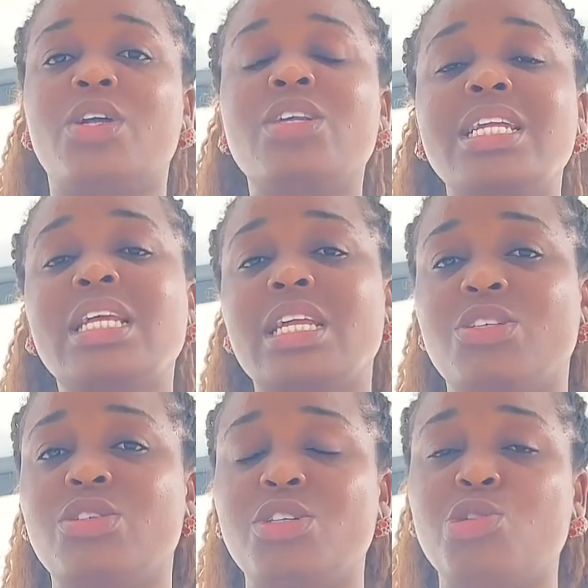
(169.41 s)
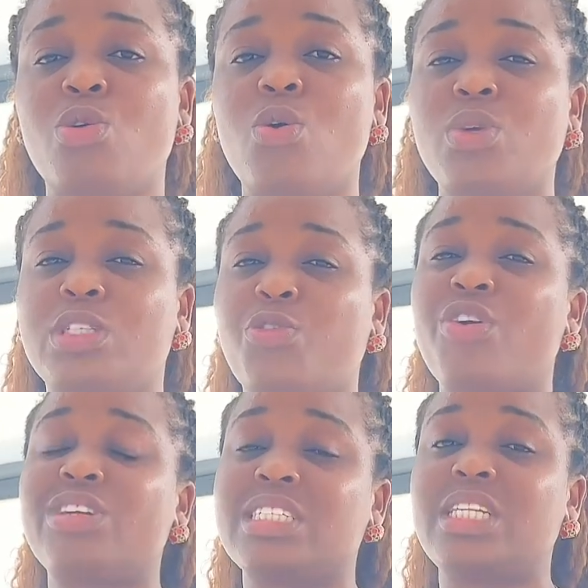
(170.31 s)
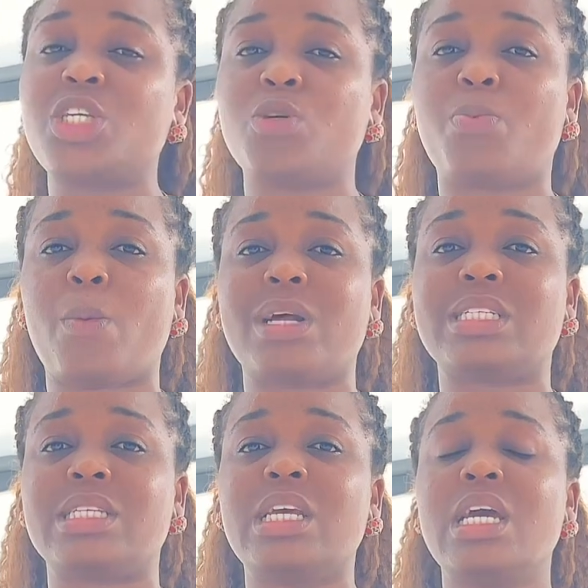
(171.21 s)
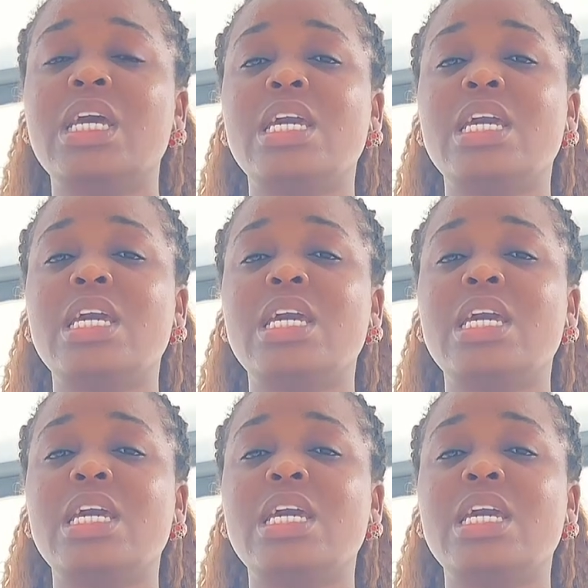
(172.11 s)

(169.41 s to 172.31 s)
Another thing that you need to go with for a residential property